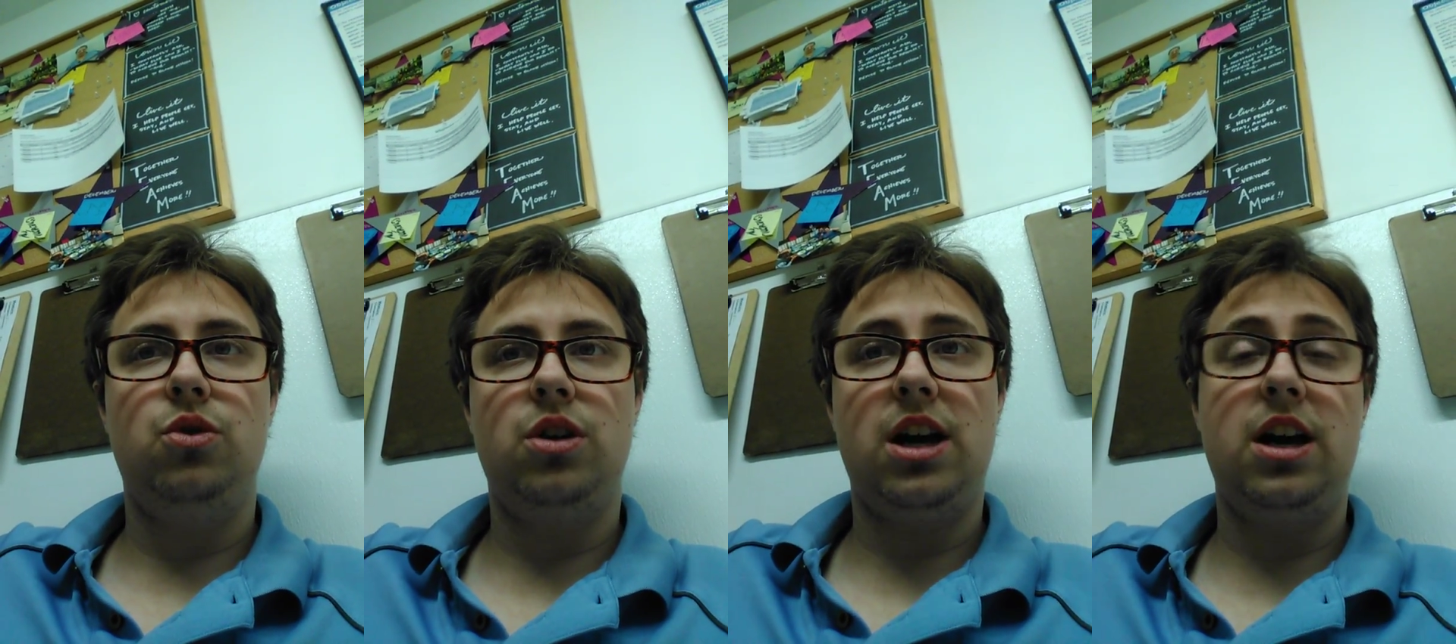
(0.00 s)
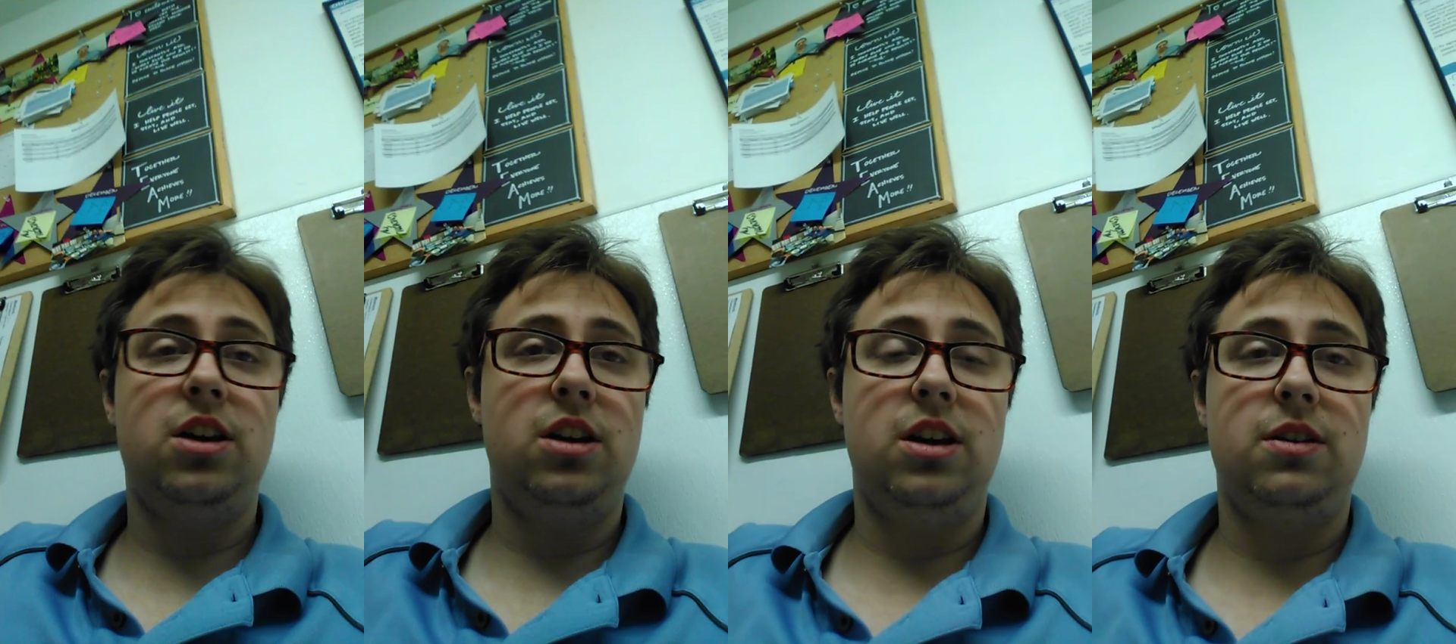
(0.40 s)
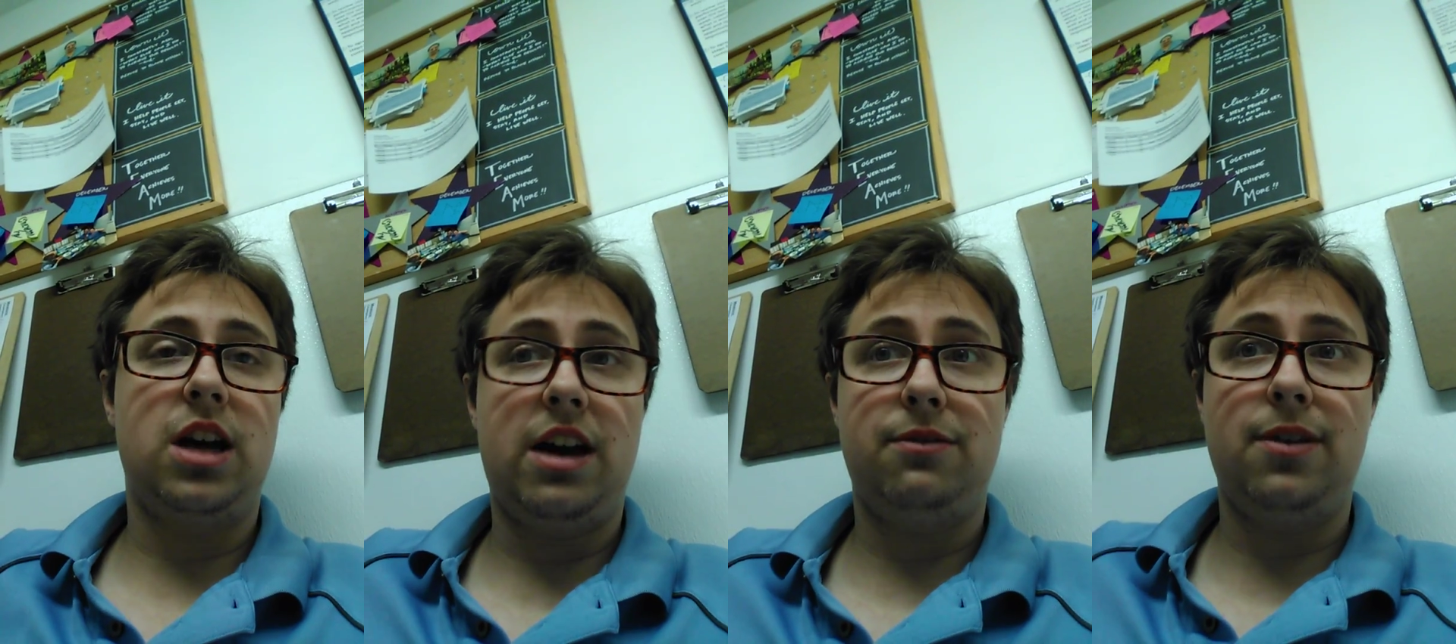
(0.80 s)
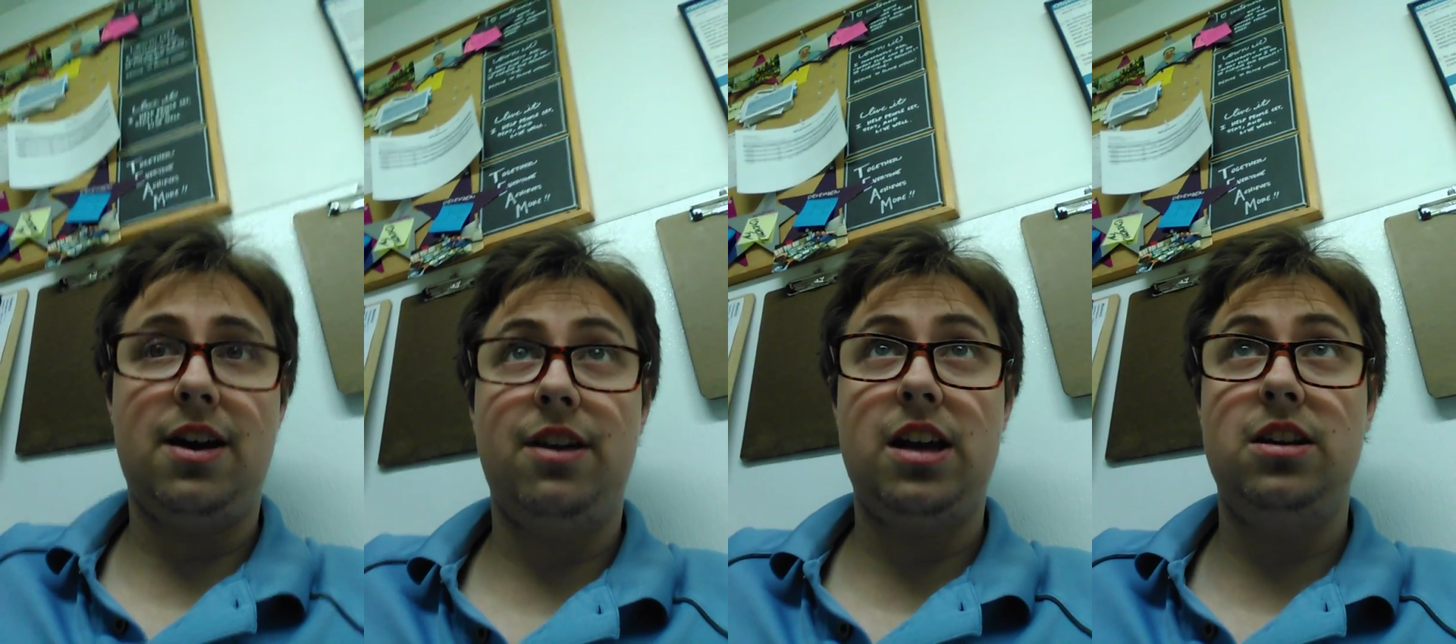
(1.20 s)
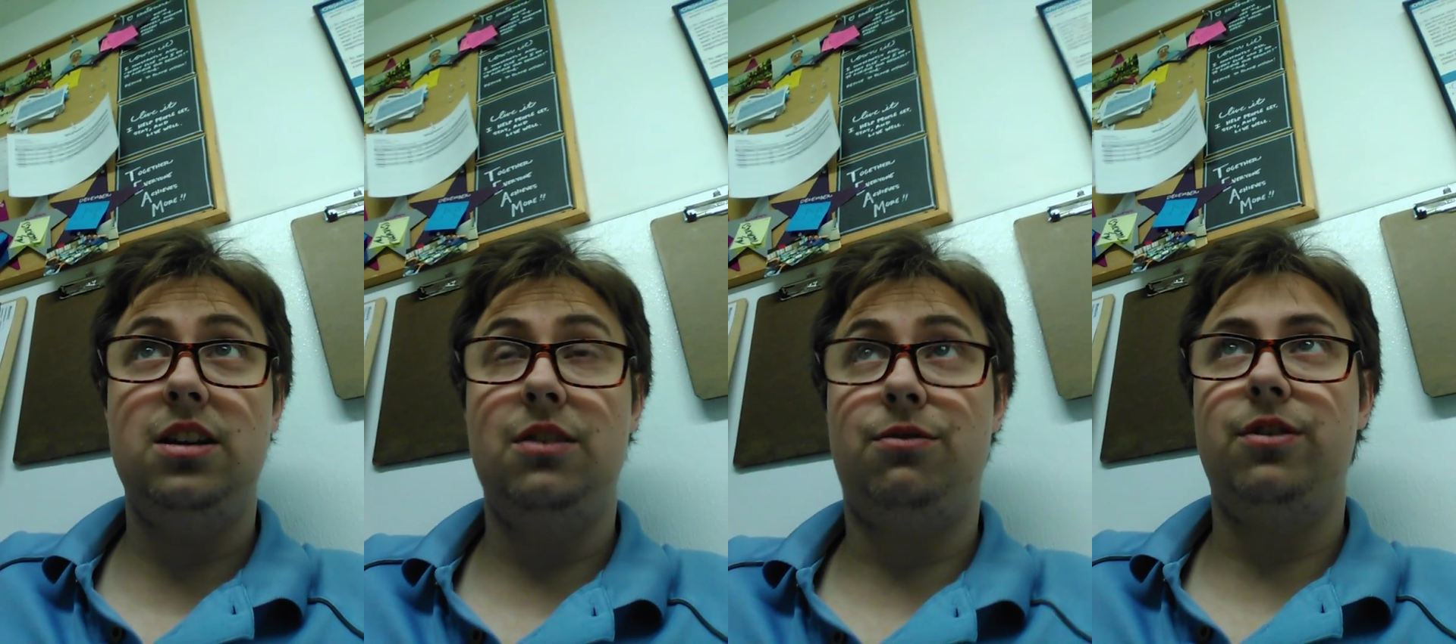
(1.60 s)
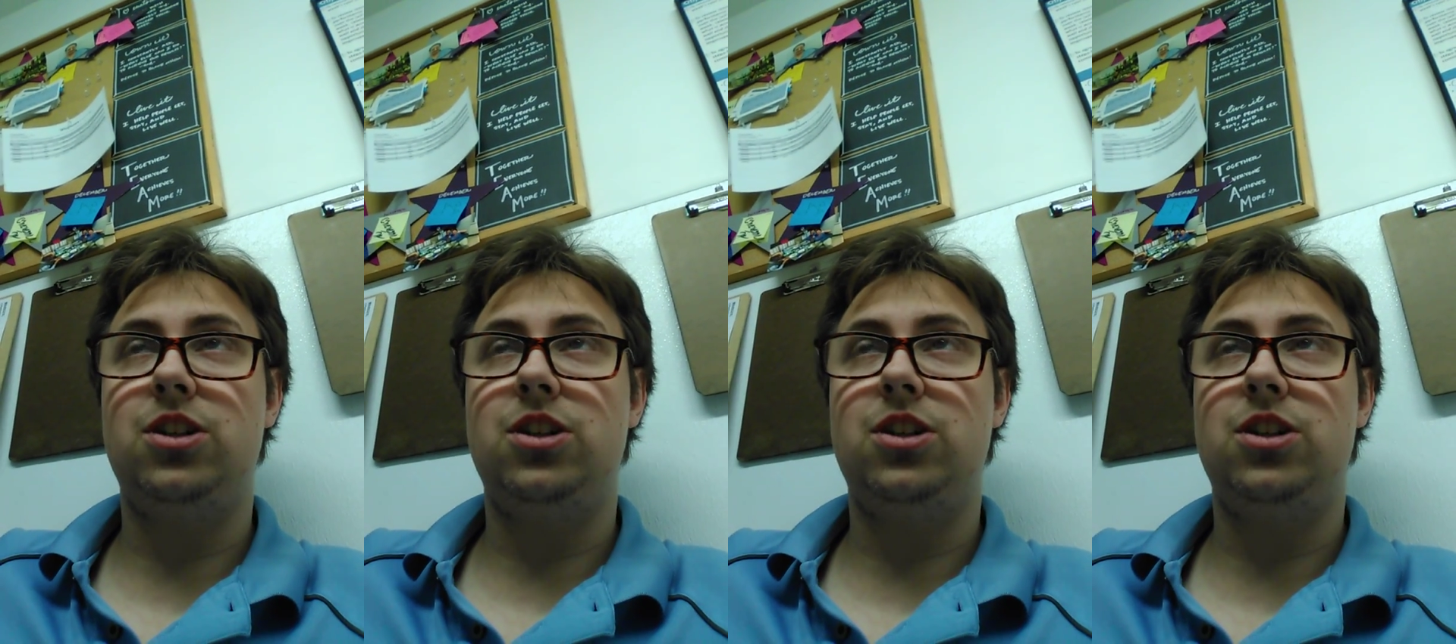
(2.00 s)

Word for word: uh, uh, uh I've I've had to,